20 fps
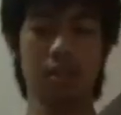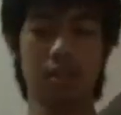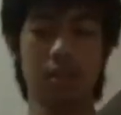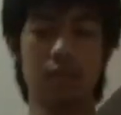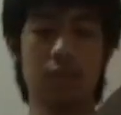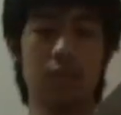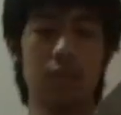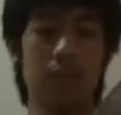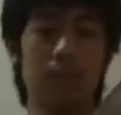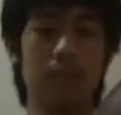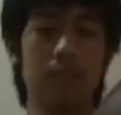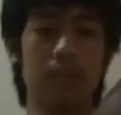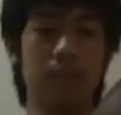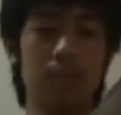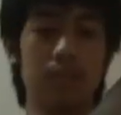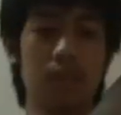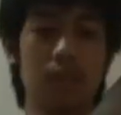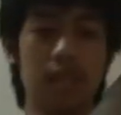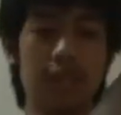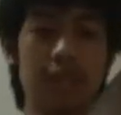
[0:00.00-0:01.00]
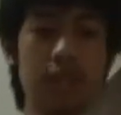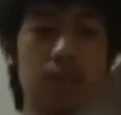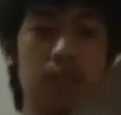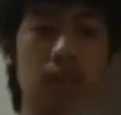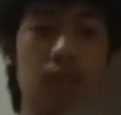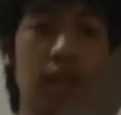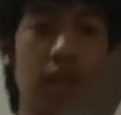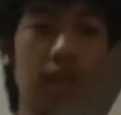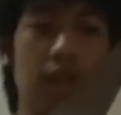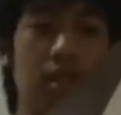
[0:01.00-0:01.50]
from Leaf
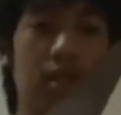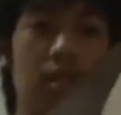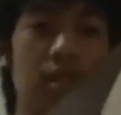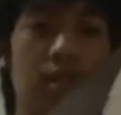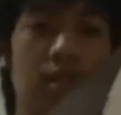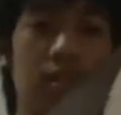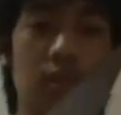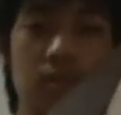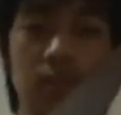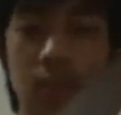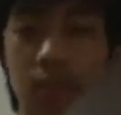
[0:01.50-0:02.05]
Springs, if I'm